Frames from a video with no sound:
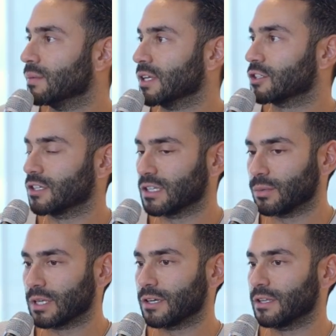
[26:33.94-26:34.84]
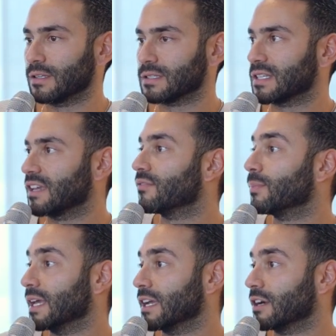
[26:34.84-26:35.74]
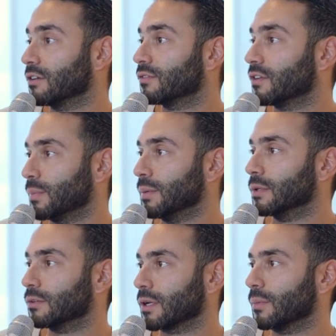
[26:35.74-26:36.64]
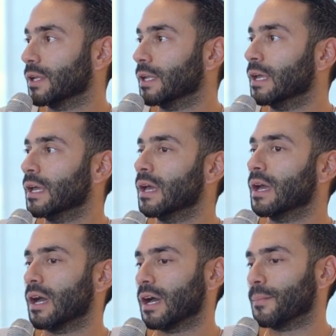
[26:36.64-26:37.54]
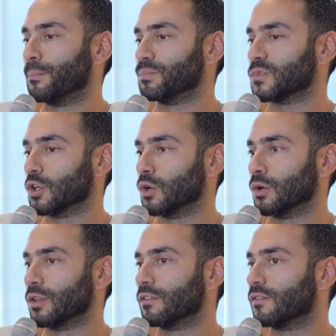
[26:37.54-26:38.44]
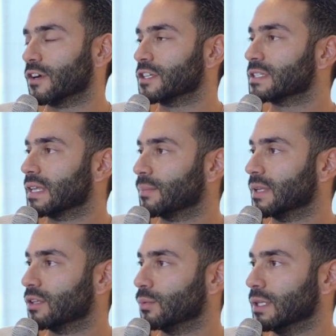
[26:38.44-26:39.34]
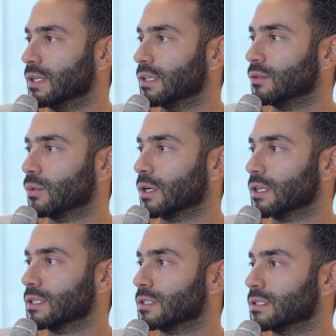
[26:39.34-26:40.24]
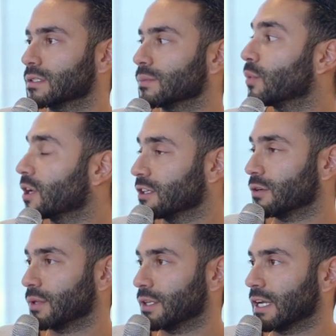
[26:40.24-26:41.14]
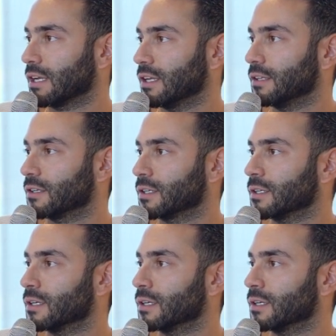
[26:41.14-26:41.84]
and make sure that we create this safe playground for people to come in. So the first step that we did was partner with the regulator.